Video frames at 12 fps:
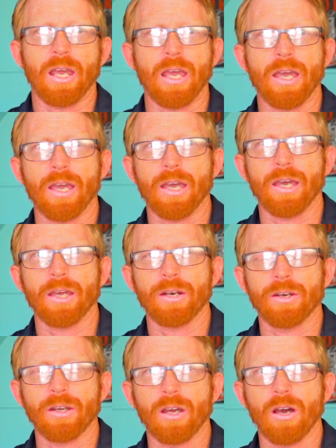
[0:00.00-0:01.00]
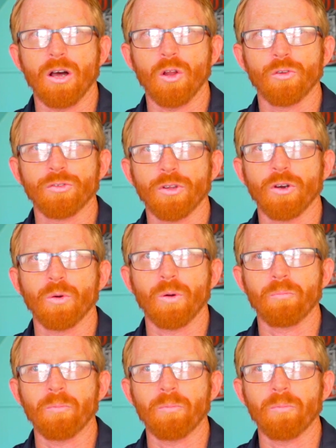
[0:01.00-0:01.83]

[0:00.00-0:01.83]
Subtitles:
And also